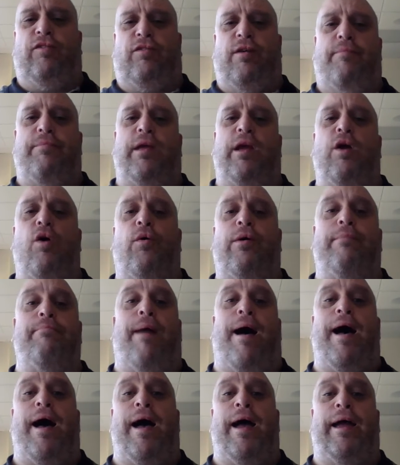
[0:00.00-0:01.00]
something going
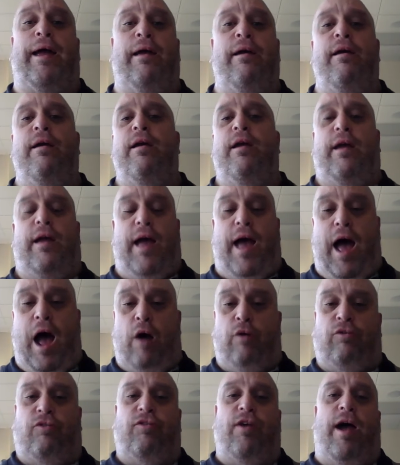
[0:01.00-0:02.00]
by
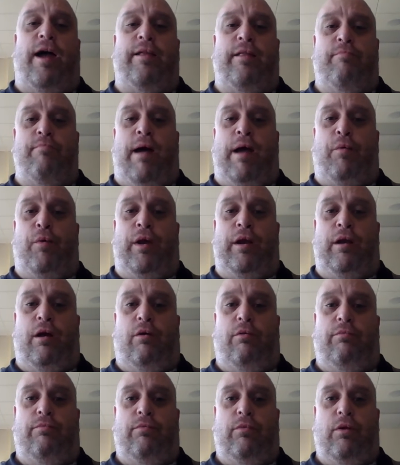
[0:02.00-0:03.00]
outside my window.